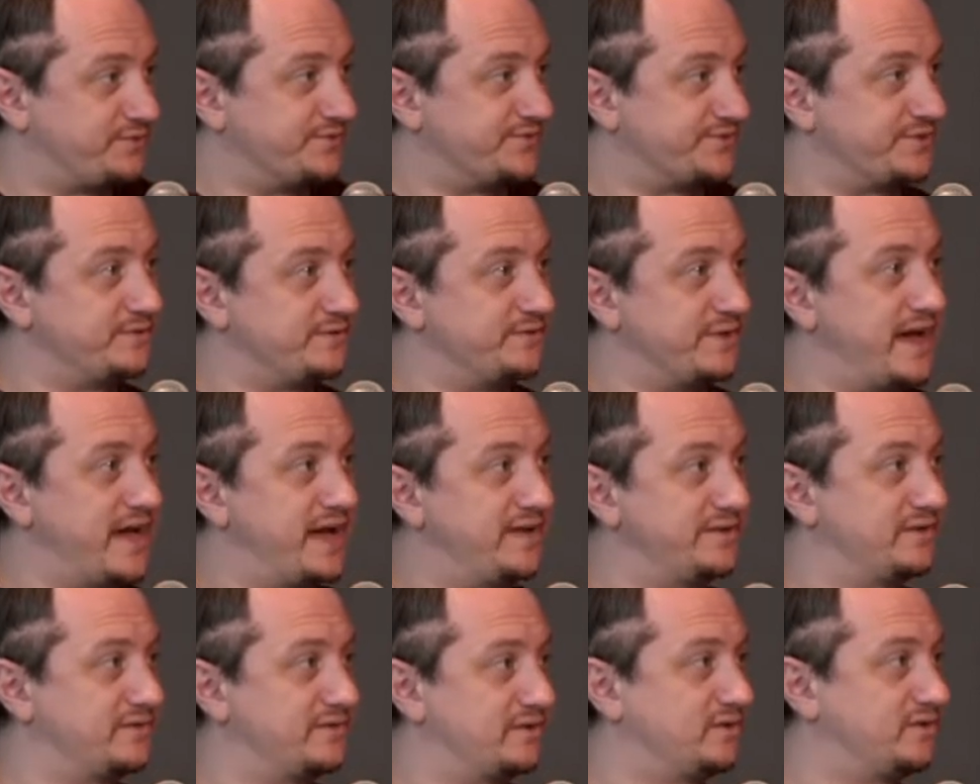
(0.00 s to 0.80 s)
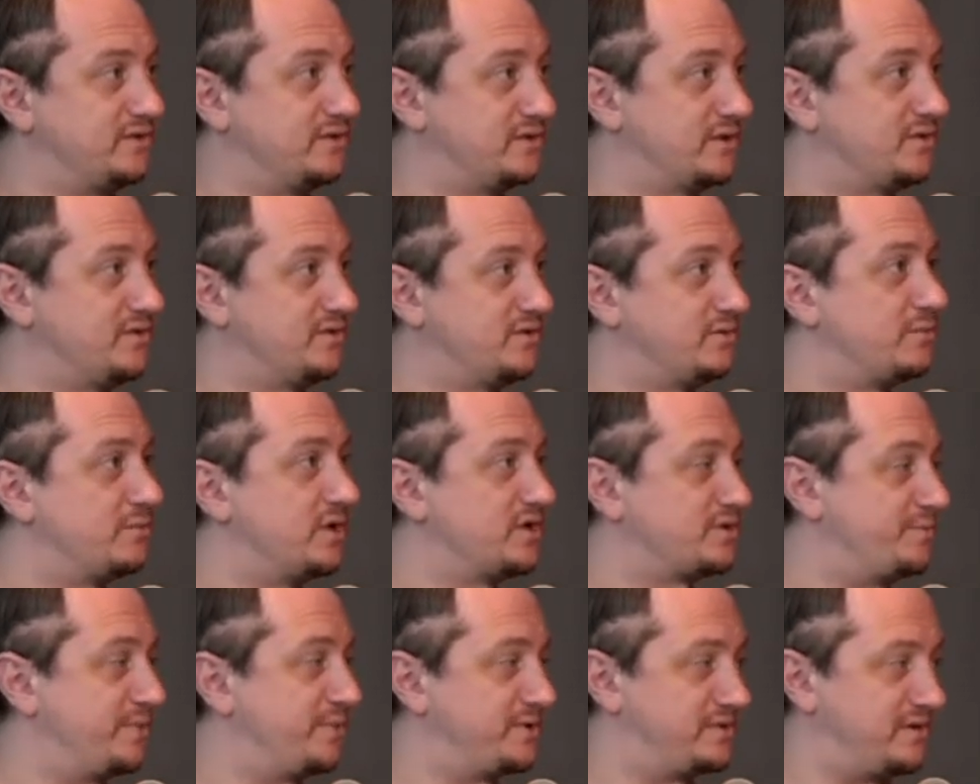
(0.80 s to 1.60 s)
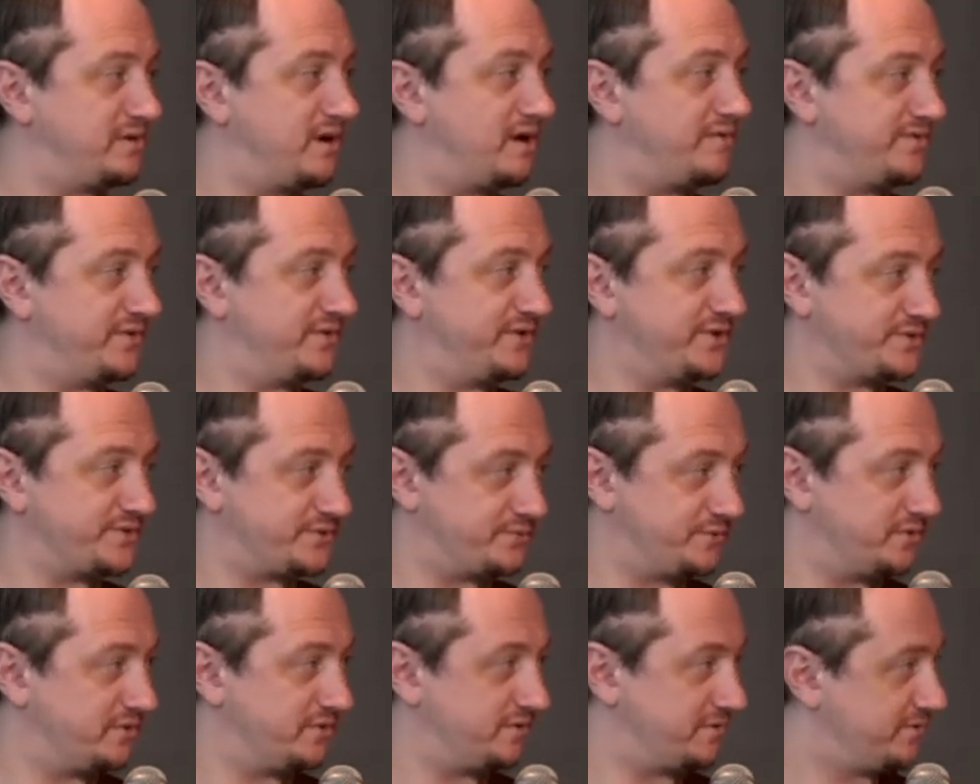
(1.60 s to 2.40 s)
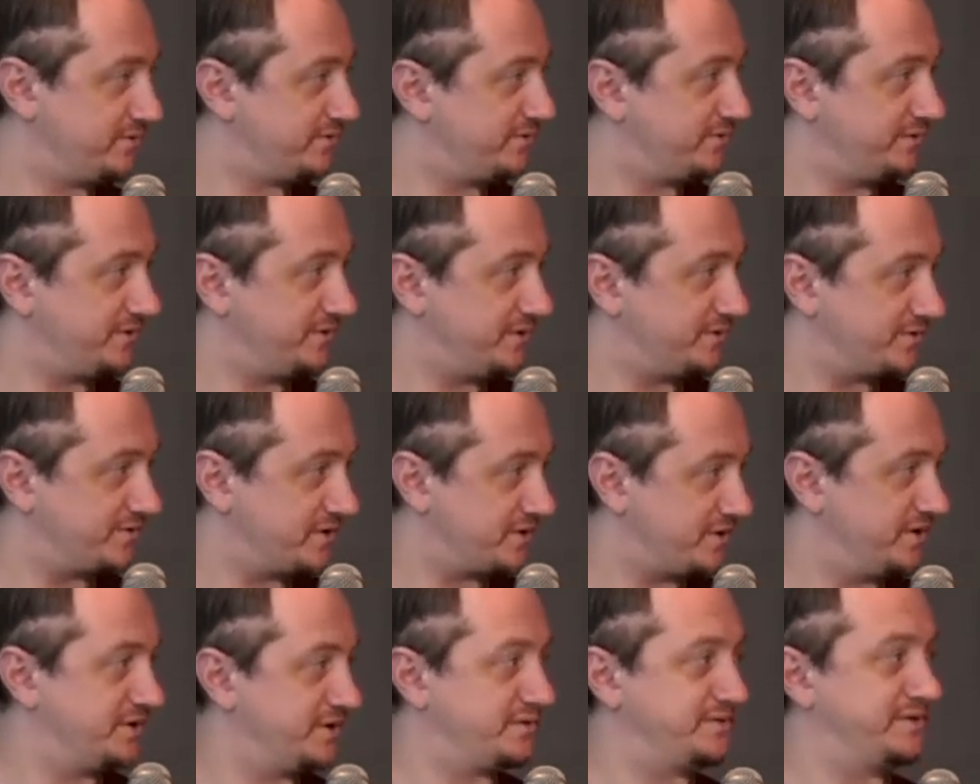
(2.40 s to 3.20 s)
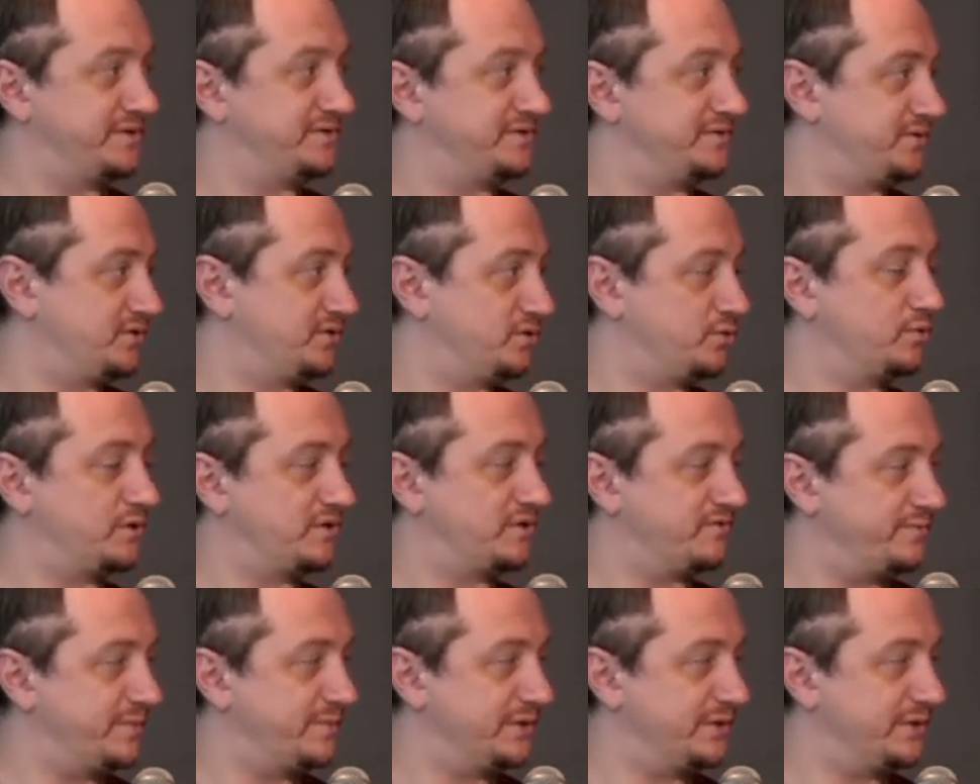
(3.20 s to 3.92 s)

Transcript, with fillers: that, you're much better off in Israel as a kid than you would have been in